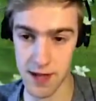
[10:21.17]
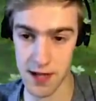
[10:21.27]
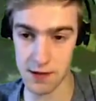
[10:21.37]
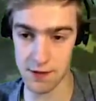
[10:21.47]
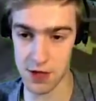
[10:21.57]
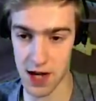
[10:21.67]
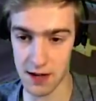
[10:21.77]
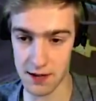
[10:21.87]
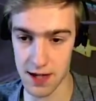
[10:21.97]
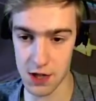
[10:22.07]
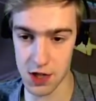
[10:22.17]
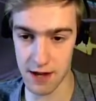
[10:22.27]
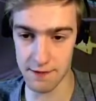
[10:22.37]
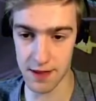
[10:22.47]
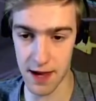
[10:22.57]
Thank you for chat. Thank you,
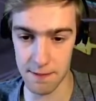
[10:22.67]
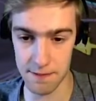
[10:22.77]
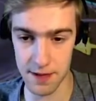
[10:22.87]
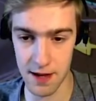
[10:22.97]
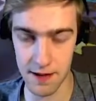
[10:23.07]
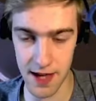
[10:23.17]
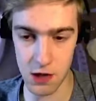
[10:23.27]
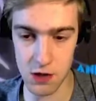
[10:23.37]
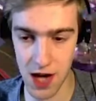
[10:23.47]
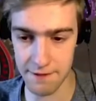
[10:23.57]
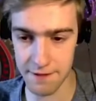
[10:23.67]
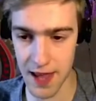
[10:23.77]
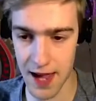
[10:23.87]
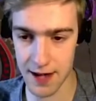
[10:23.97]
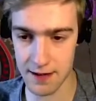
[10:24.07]
chat, for that. Thank you, chat, for
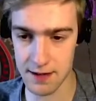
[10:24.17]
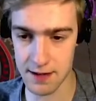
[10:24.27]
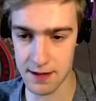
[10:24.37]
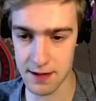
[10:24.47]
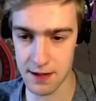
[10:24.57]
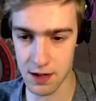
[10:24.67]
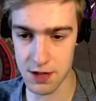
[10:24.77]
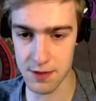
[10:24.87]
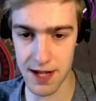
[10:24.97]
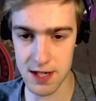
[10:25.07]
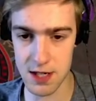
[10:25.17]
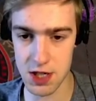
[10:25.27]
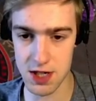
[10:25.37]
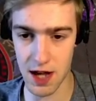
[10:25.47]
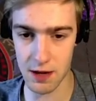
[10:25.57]
that. Because we can
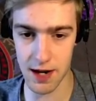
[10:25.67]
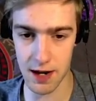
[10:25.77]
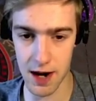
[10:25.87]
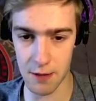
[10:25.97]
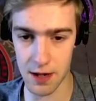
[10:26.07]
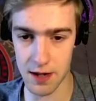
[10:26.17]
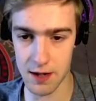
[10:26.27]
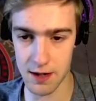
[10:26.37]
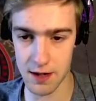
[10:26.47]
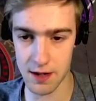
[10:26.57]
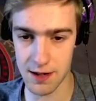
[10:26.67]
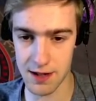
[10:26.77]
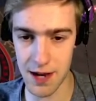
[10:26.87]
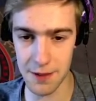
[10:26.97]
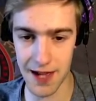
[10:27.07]
just Scion now, can't we?
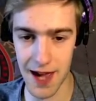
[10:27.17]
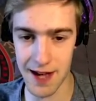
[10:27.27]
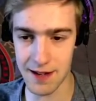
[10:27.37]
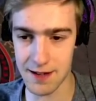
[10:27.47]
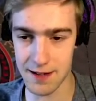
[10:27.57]
Yeah, we can.